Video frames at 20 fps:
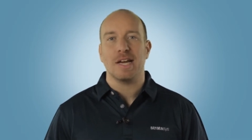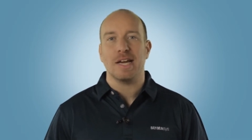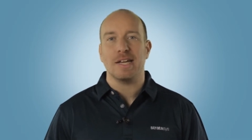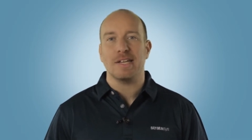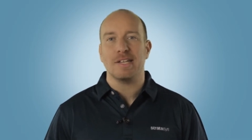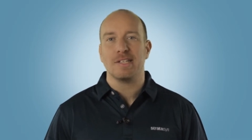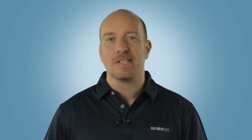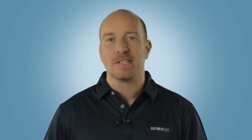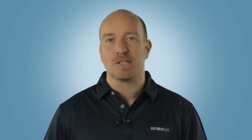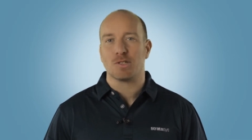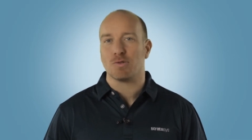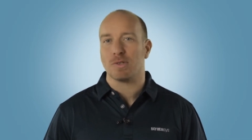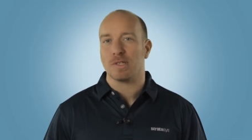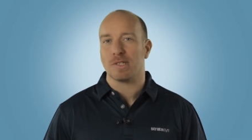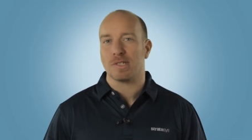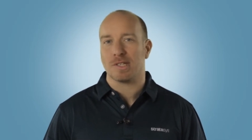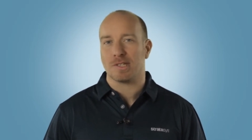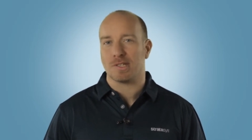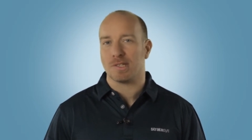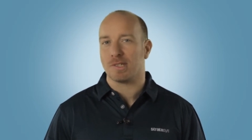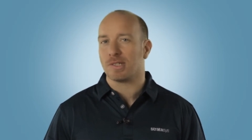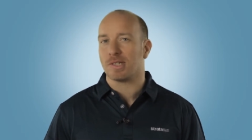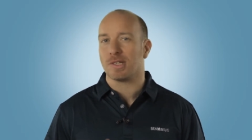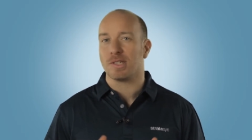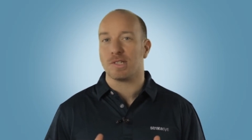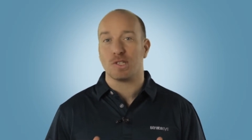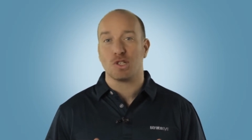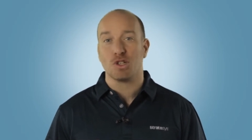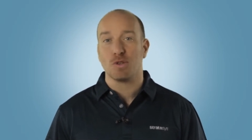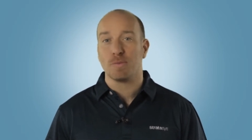in industries such as
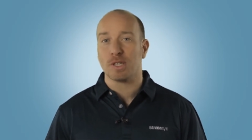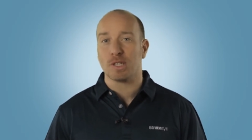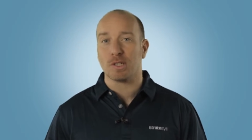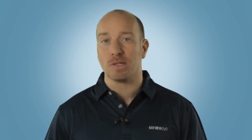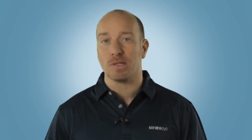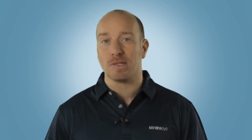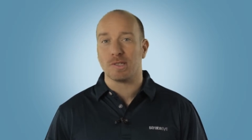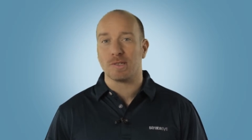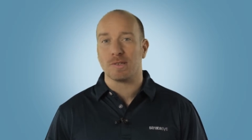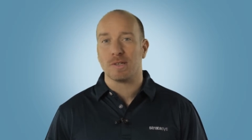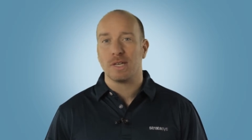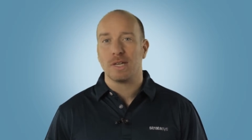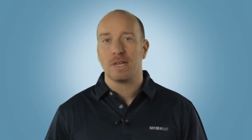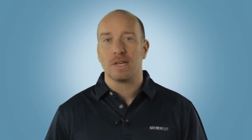consumer goods,